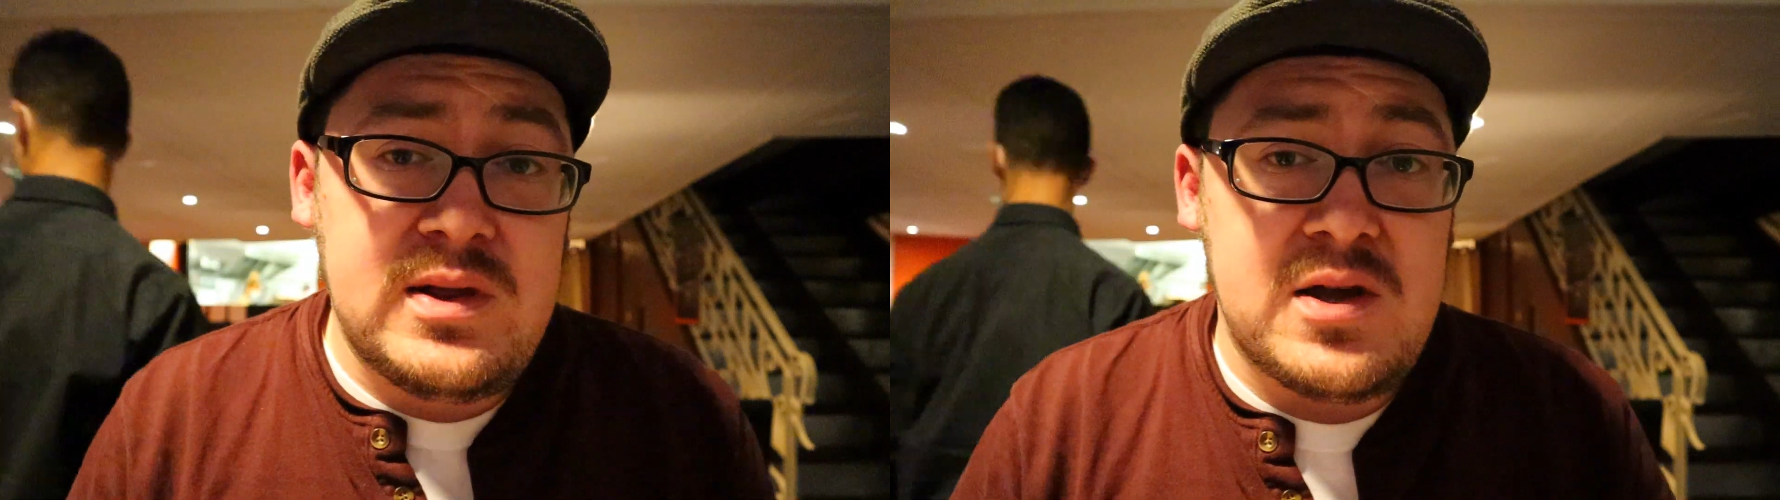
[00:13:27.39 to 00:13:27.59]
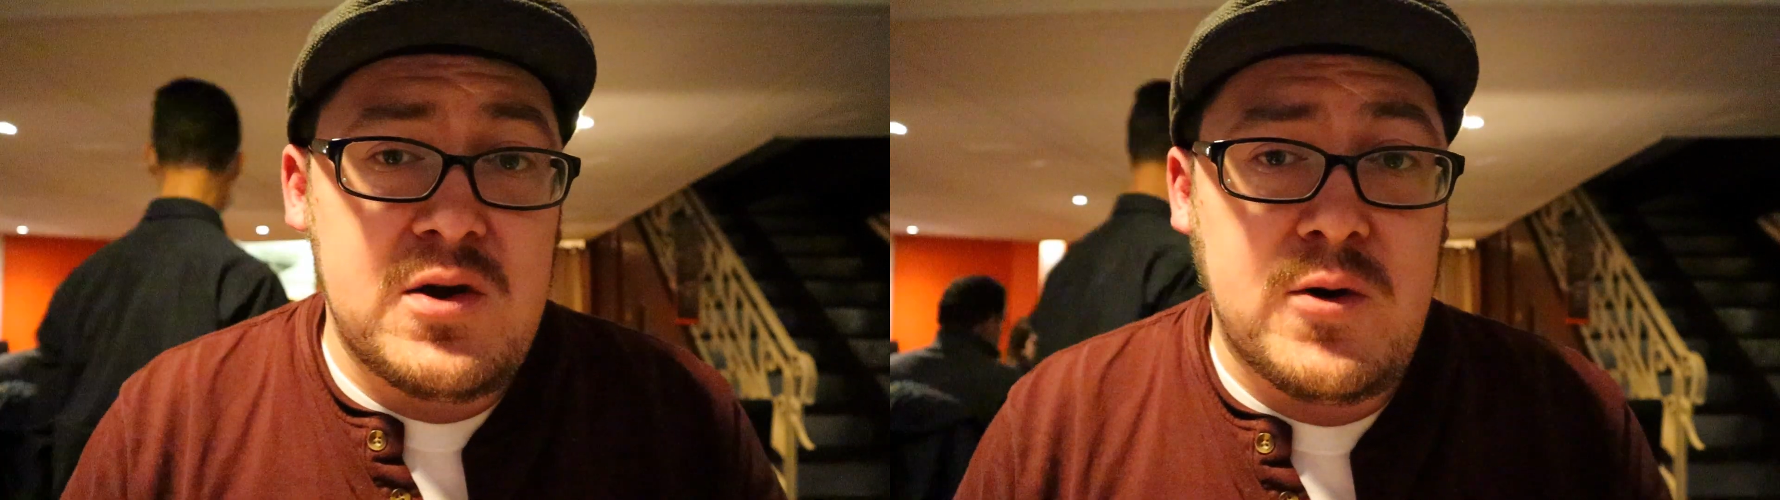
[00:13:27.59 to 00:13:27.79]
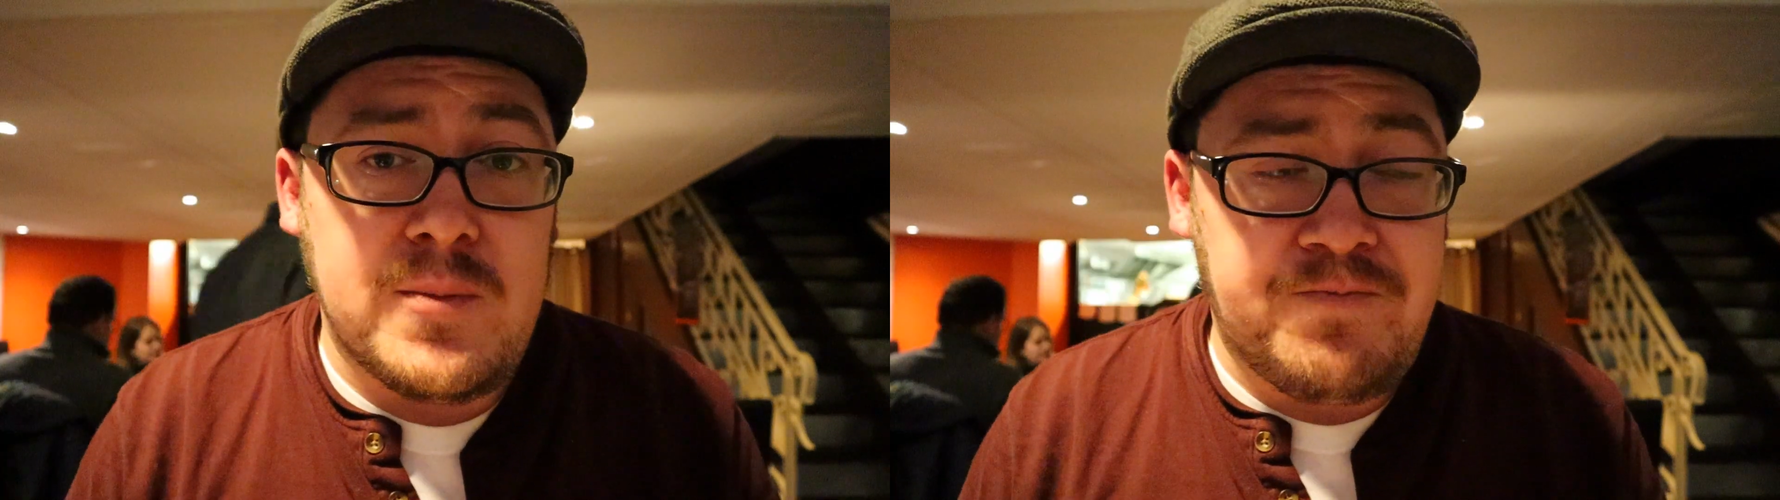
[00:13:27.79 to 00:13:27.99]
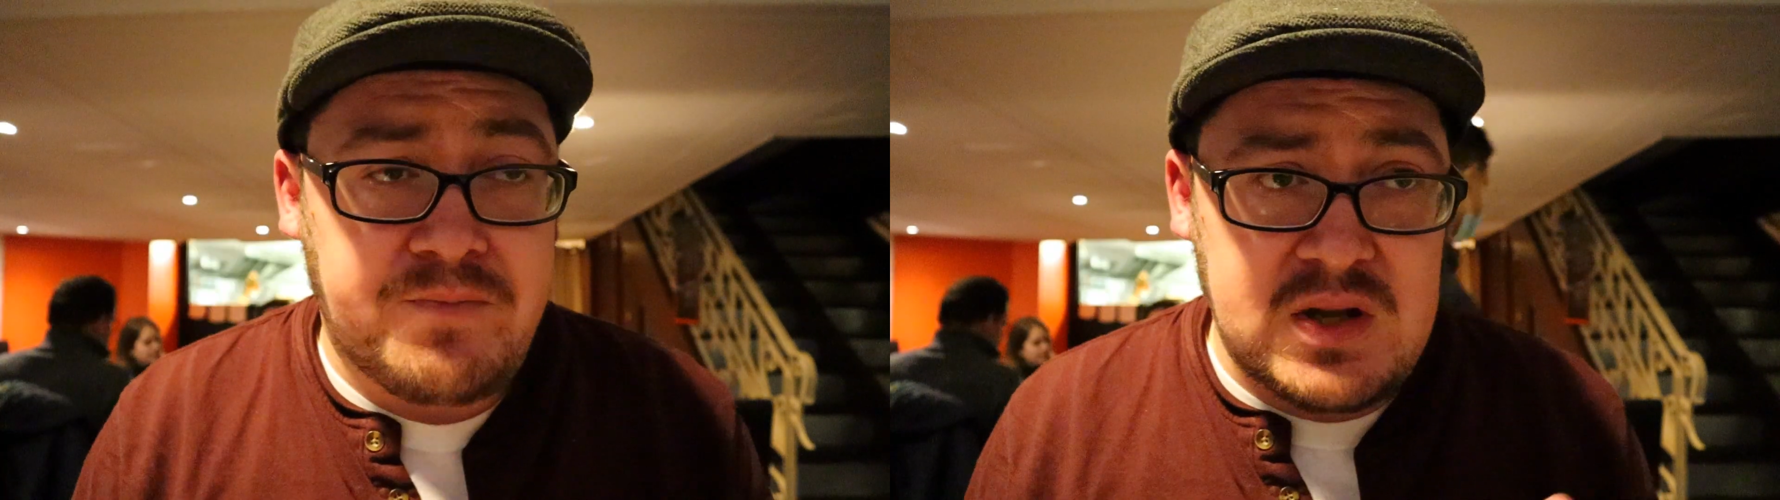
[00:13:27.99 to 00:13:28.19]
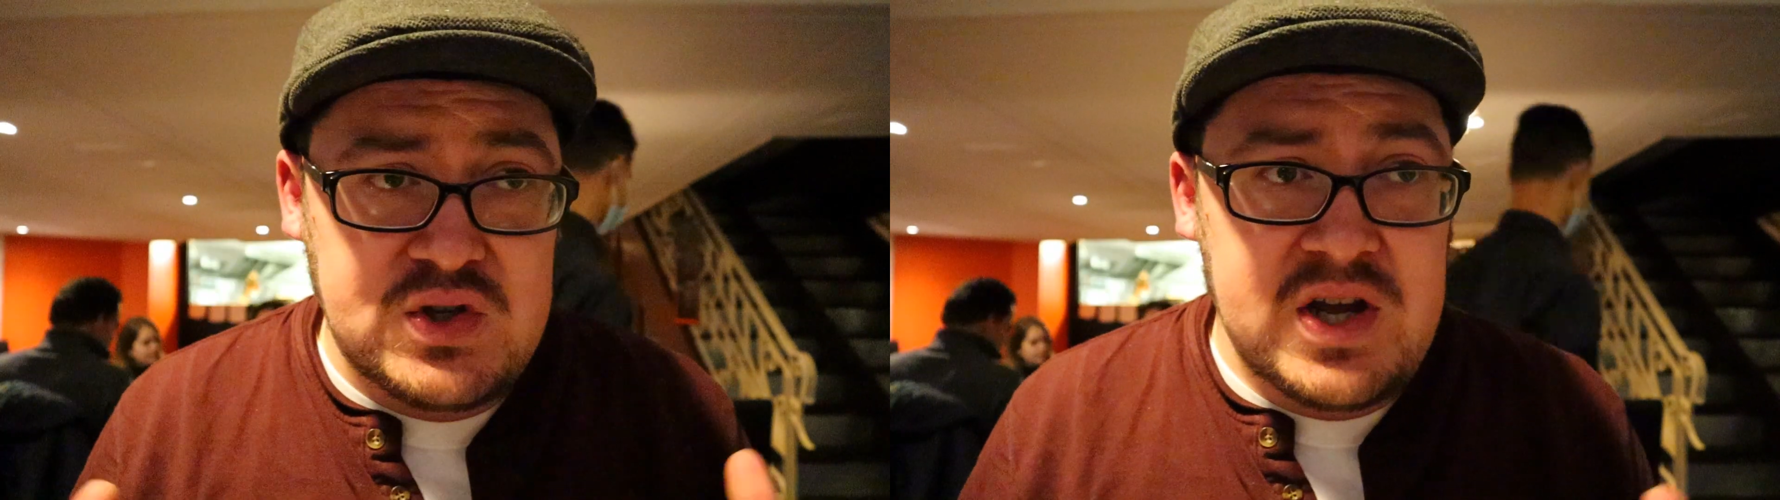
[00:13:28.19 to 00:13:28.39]
Lyon,
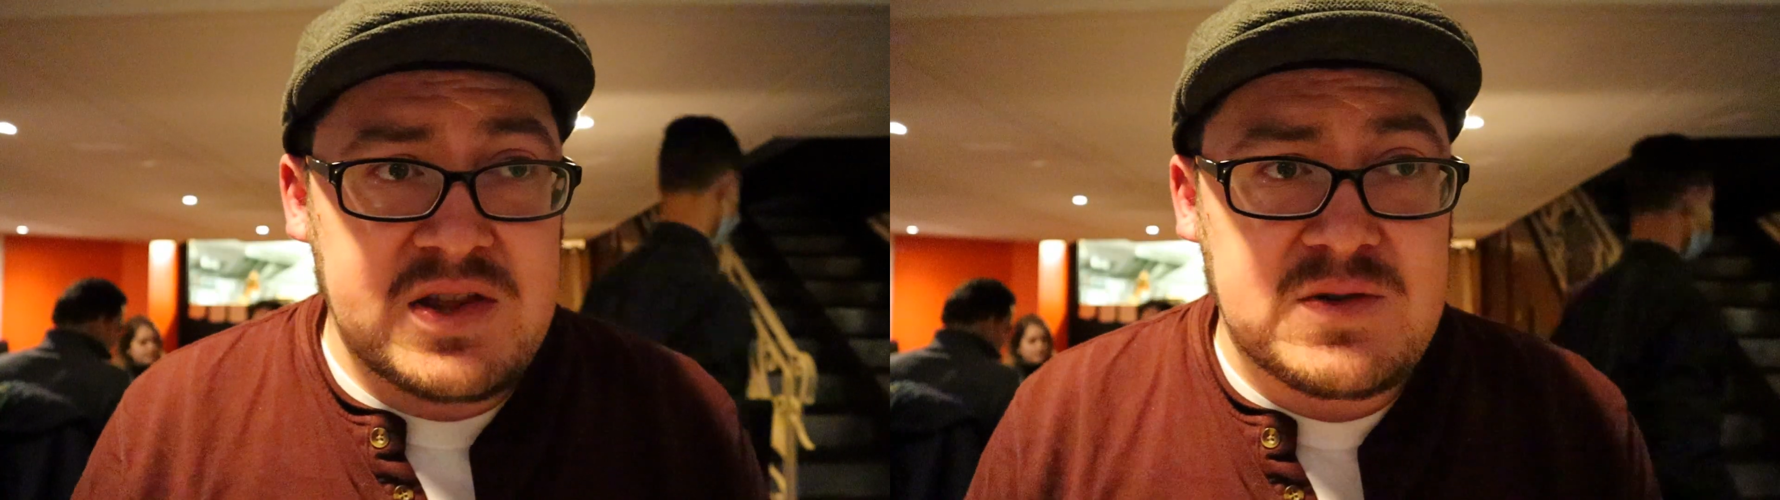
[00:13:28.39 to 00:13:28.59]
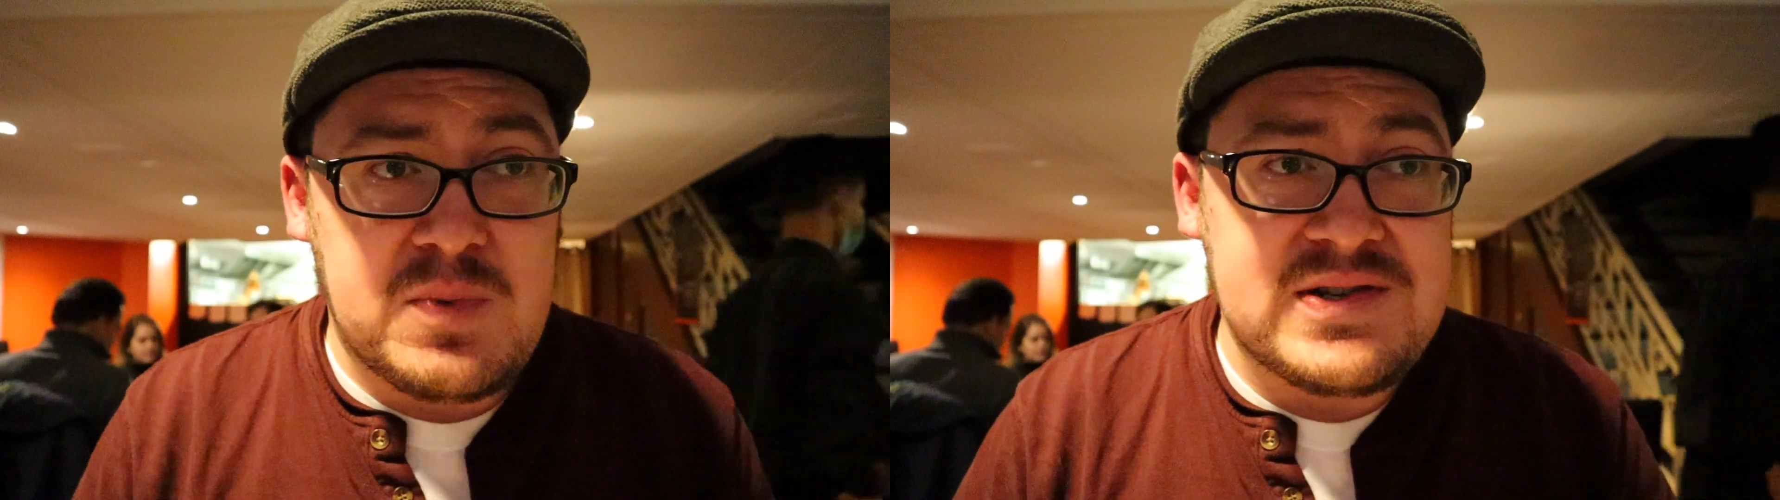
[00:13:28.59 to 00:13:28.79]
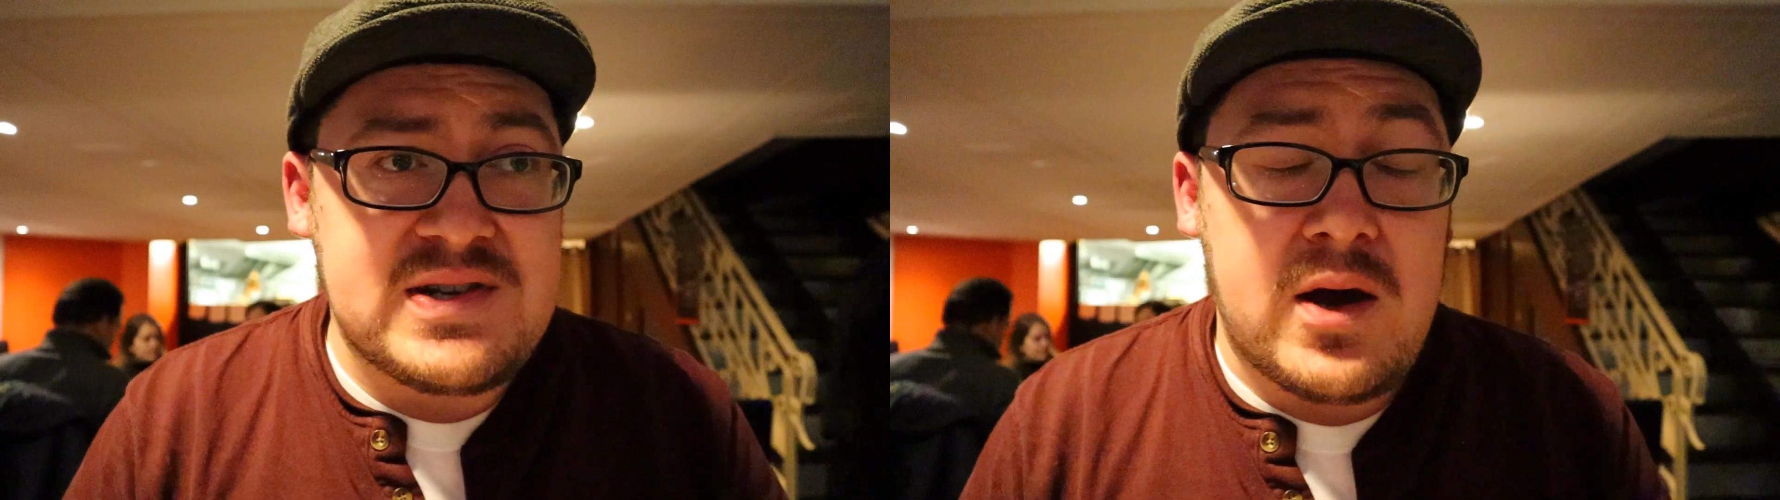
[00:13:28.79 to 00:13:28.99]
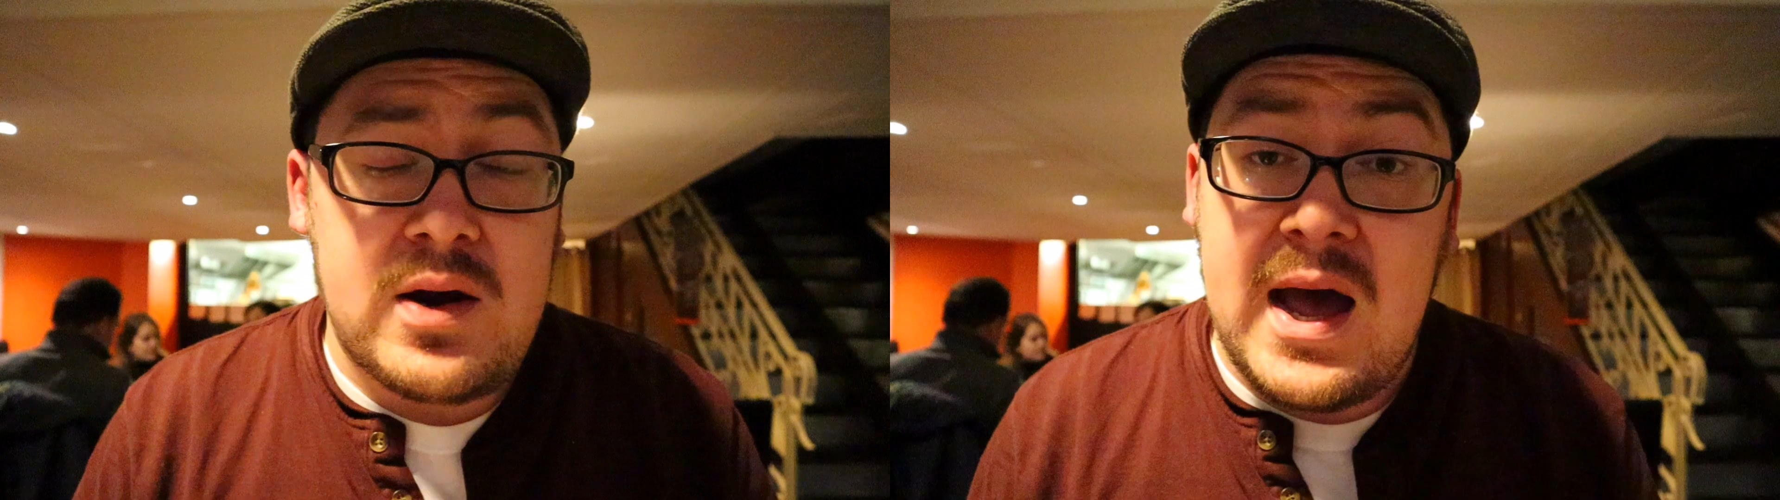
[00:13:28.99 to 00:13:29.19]
check this place out.